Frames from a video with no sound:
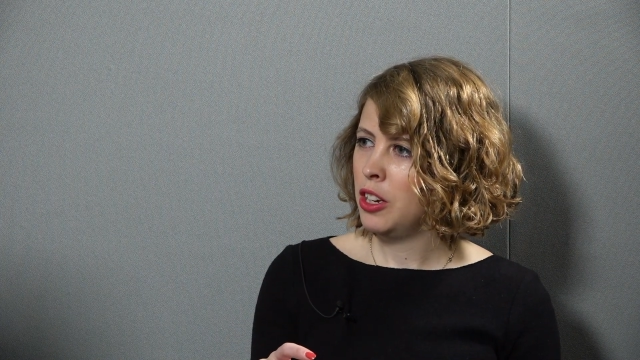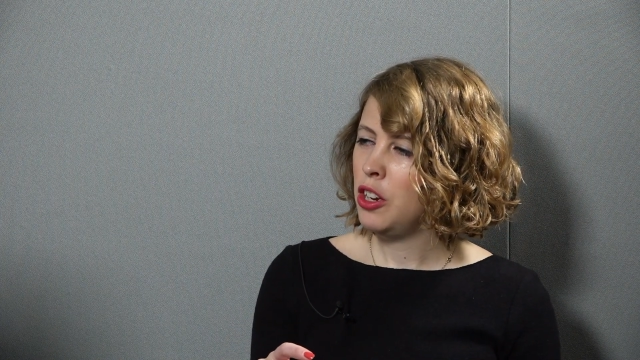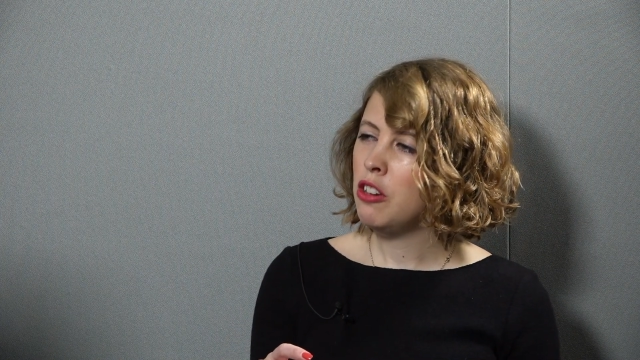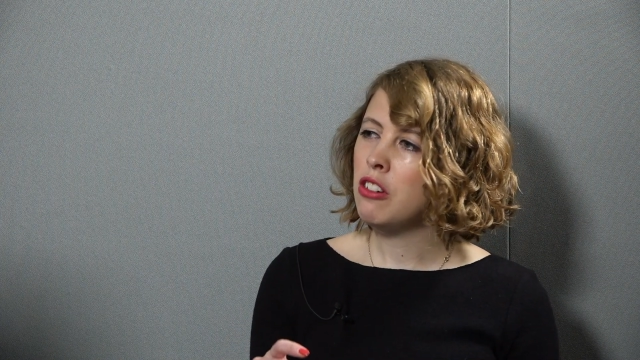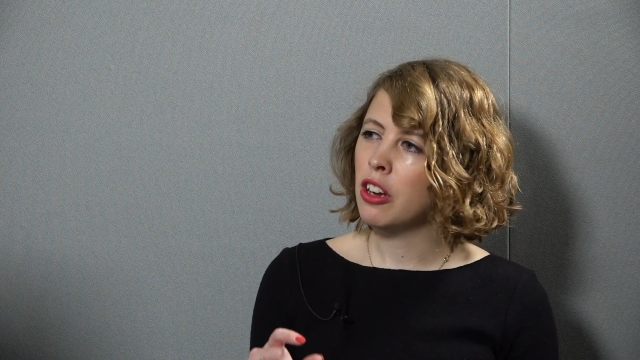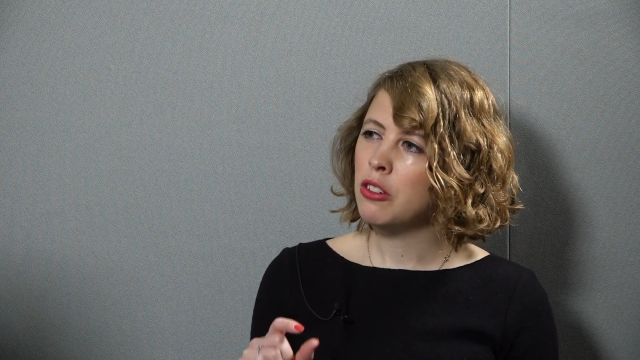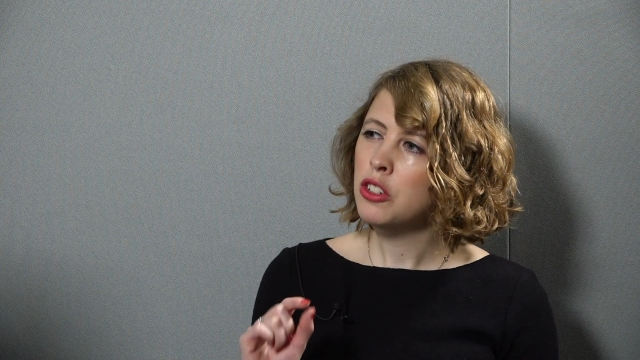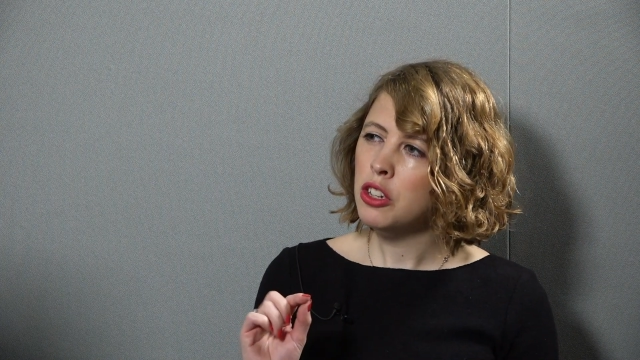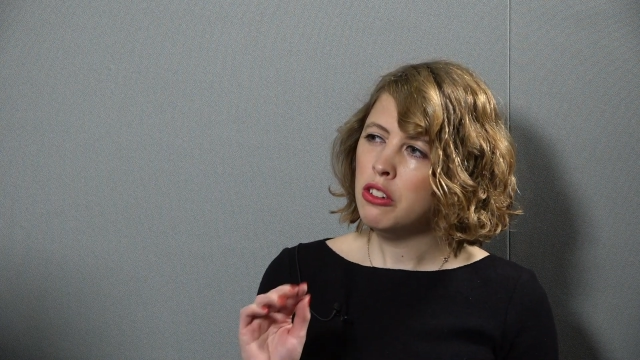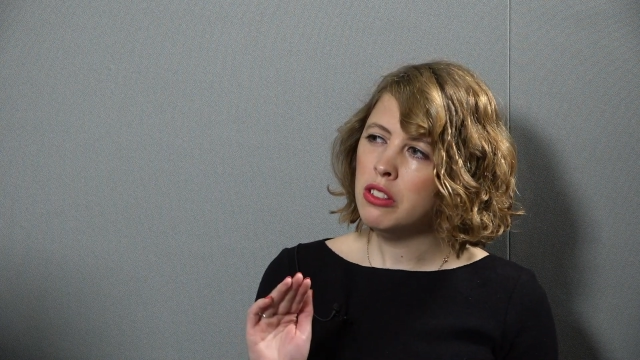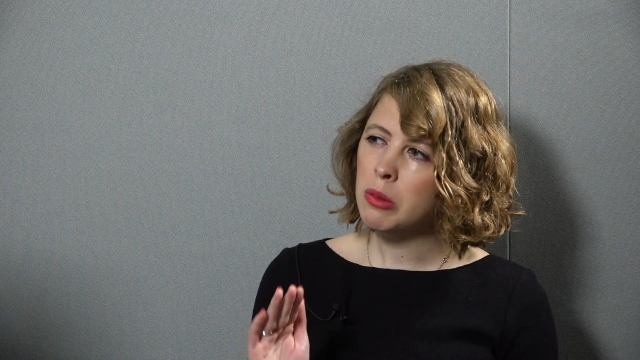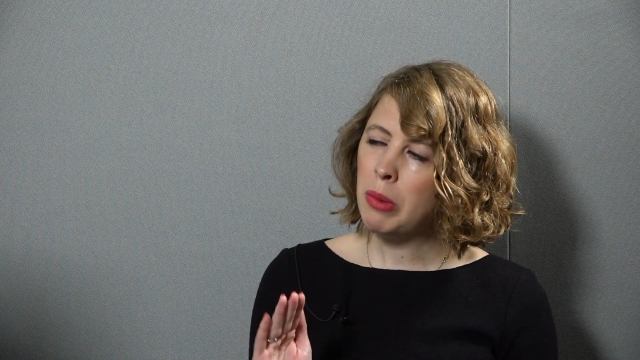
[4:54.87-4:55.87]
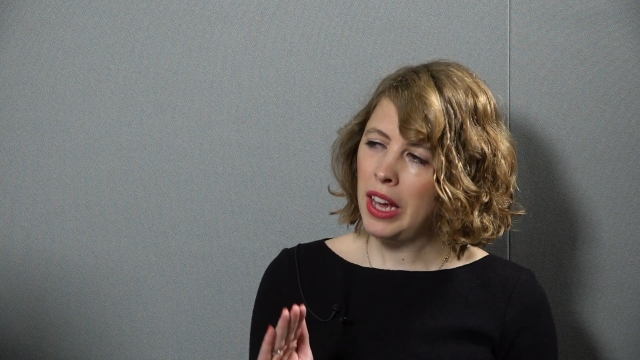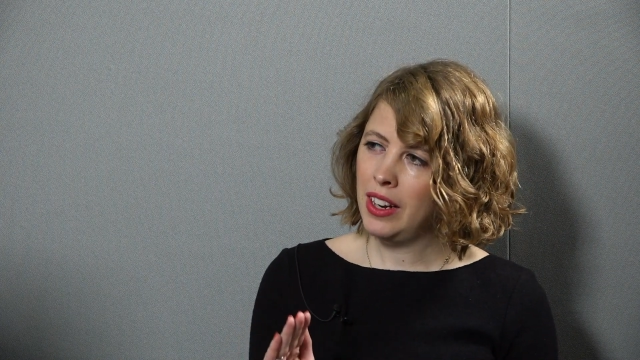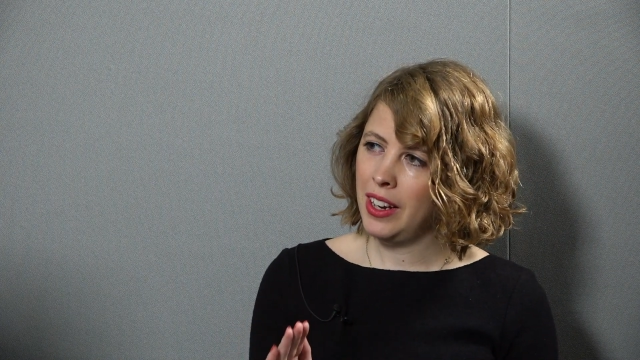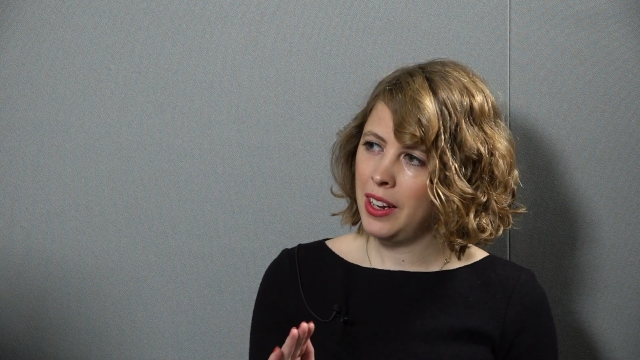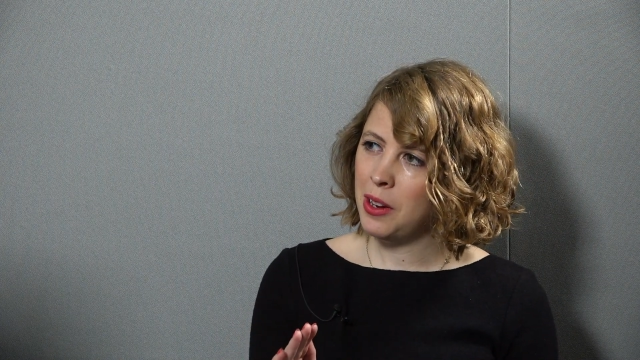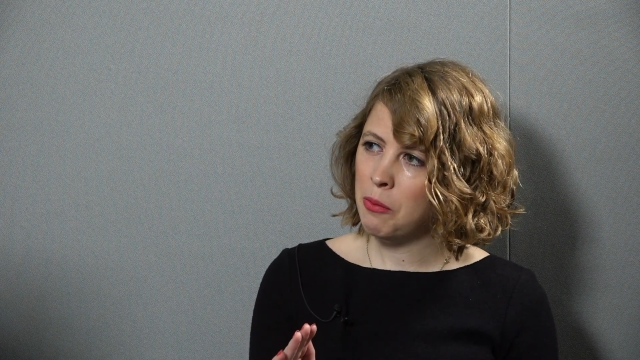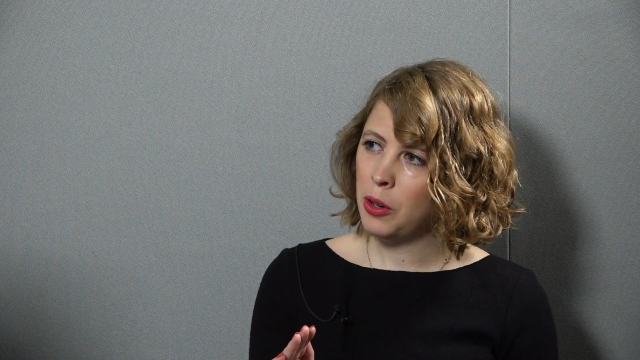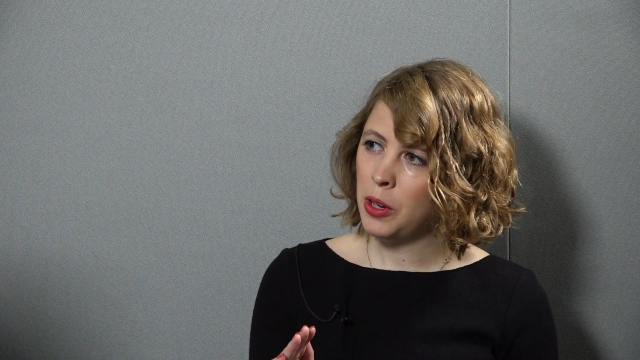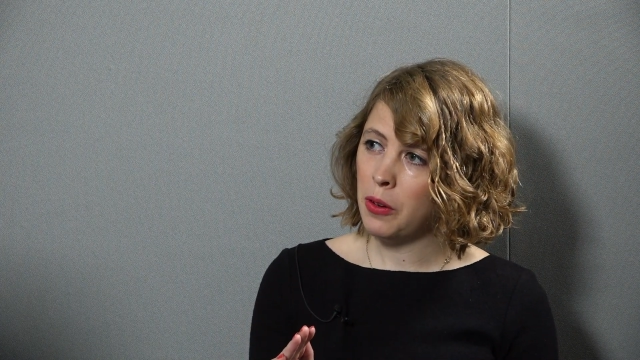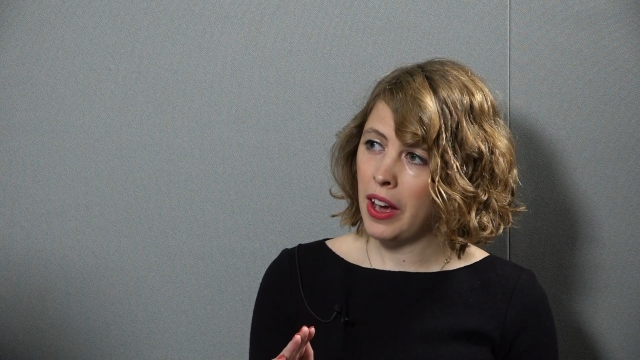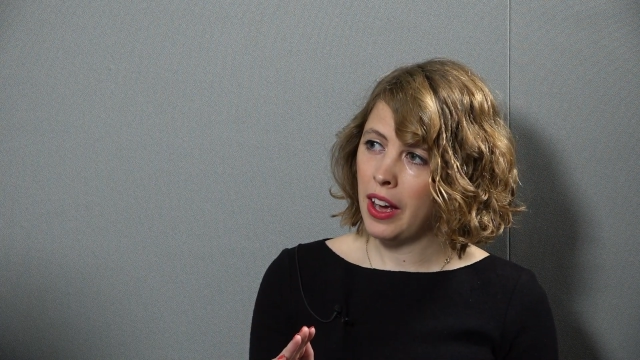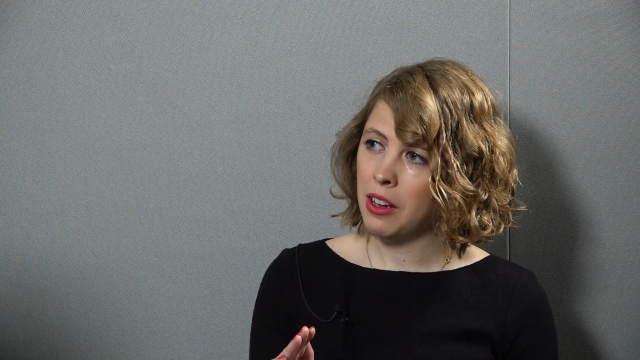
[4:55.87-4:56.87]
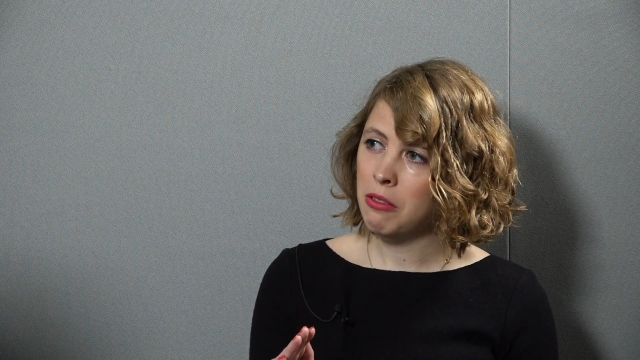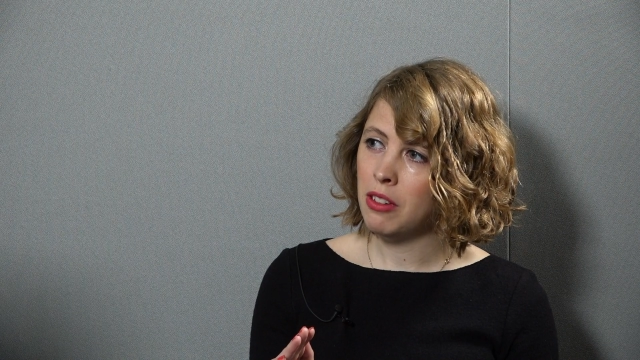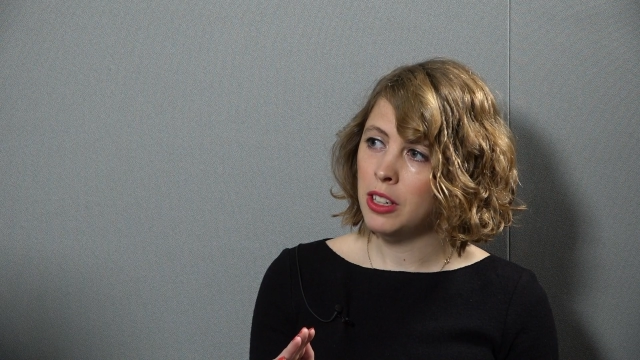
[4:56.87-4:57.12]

you know to the penny what you have,